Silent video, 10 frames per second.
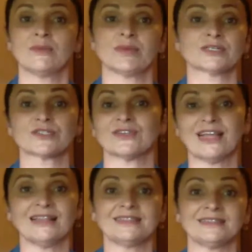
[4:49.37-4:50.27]

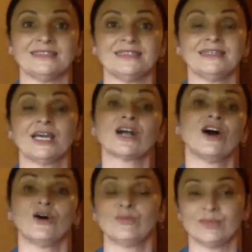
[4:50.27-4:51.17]
personality
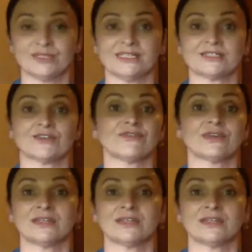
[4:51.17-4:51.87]
components of